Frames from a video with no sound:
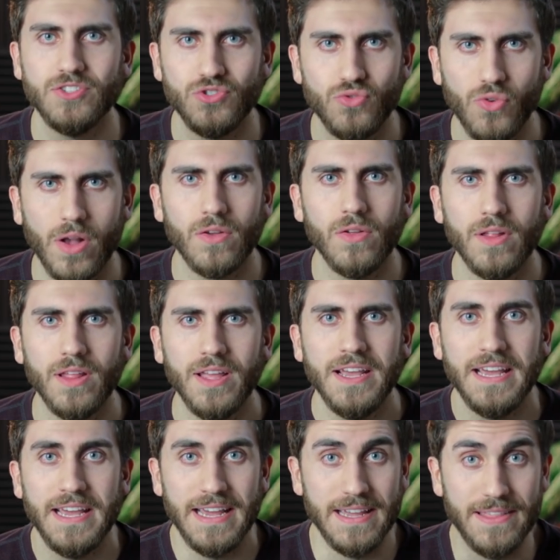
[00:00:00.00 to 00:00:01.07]
that struggle
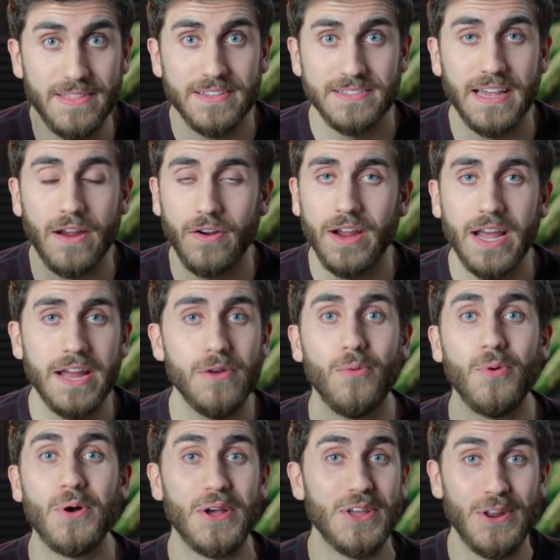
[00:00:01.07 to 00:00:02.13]
in this area. I don't
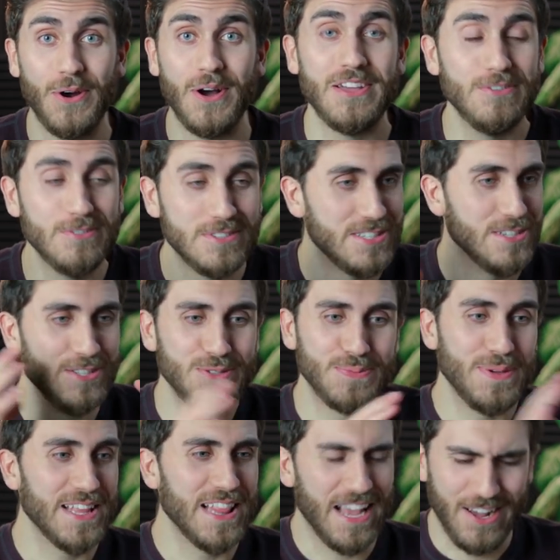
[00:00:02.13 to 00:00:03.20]
want, you know, I used to
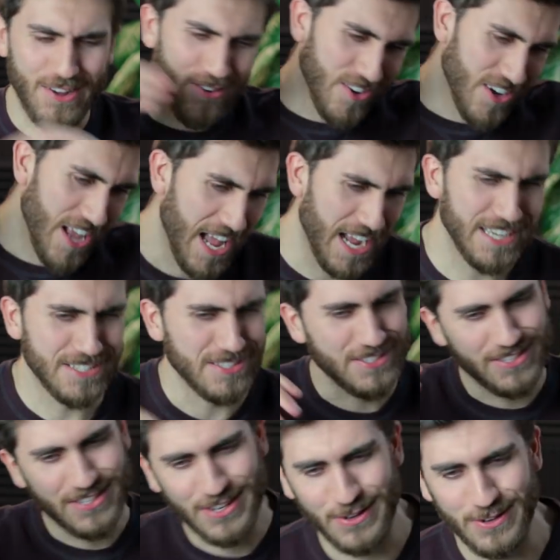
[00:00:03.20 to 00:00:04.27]
just be like, oh guys,
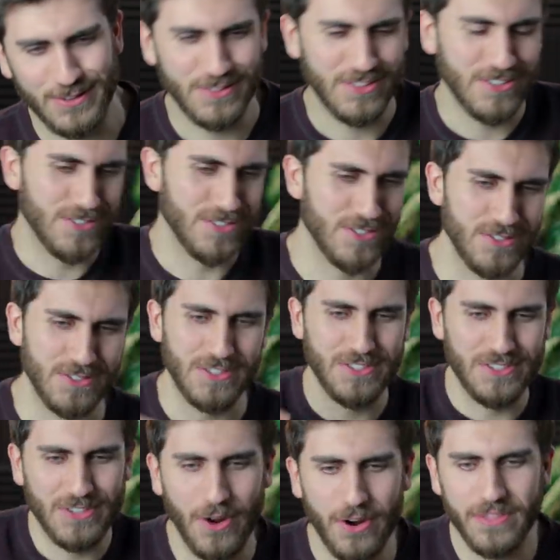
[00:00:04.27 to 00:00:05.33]
it's, you know, this is,
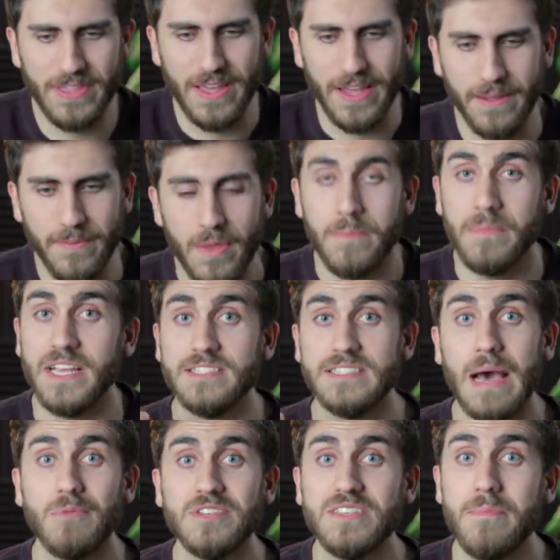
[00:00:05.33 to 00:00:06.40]
this is our thing, because
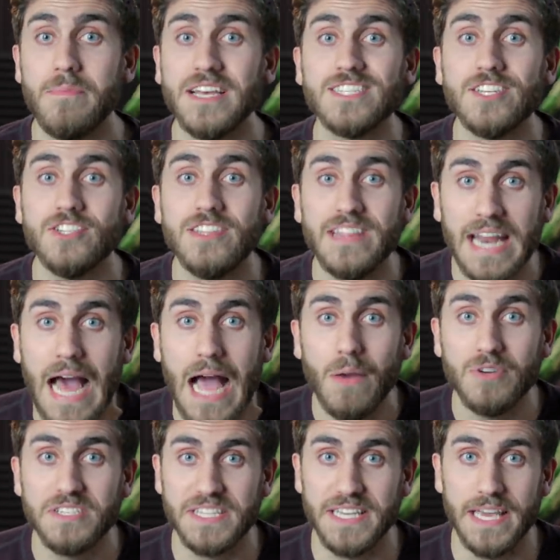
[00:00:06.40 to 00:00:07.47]
that was the messaging that I
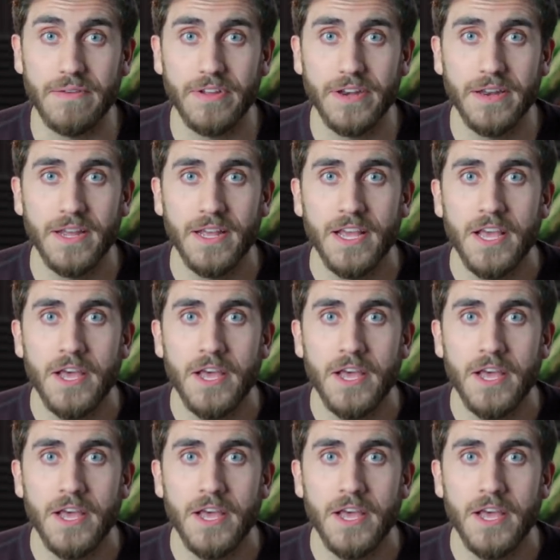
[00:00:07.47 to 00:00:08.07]
was given.